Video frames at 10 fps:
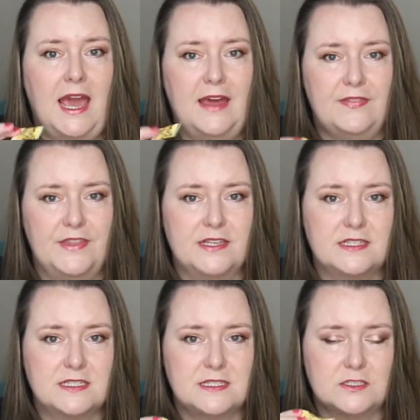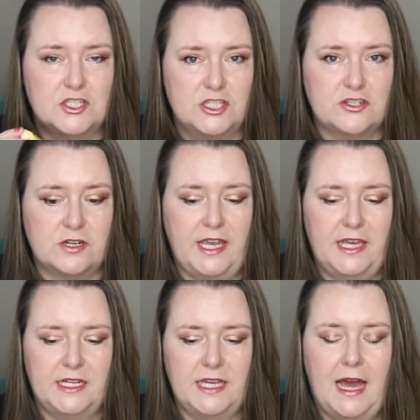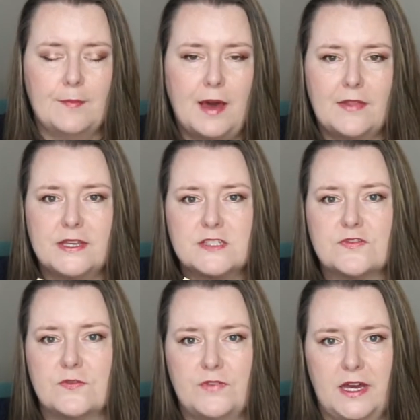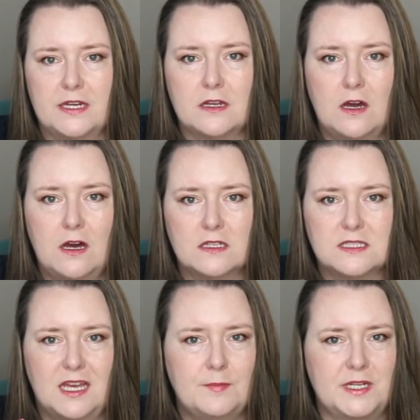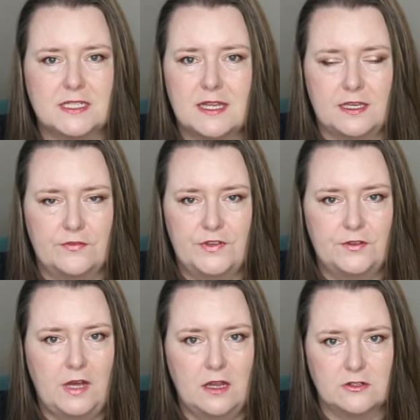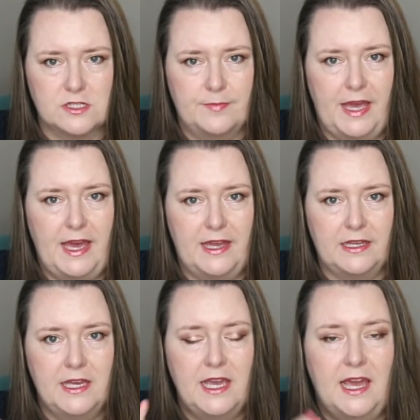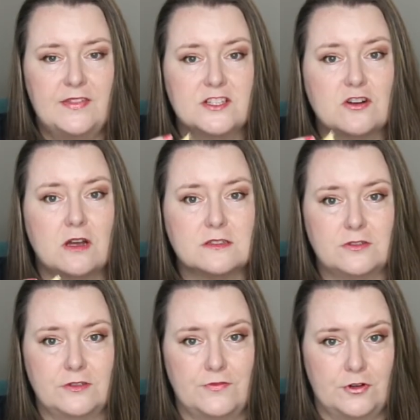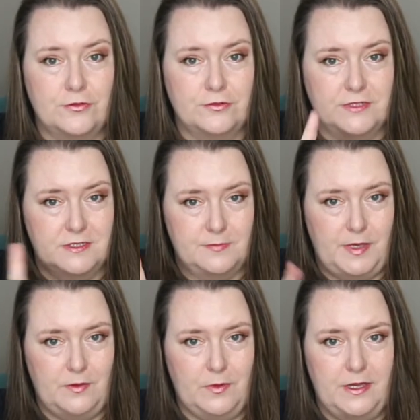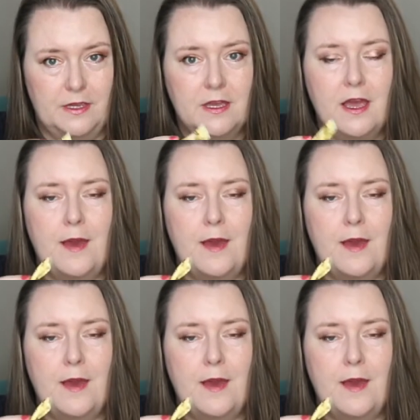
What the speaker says: And this ginger candy, I buy these from Vitacost. I mean, it's like a few dollars a bag, and these are also good for cruises, by the way.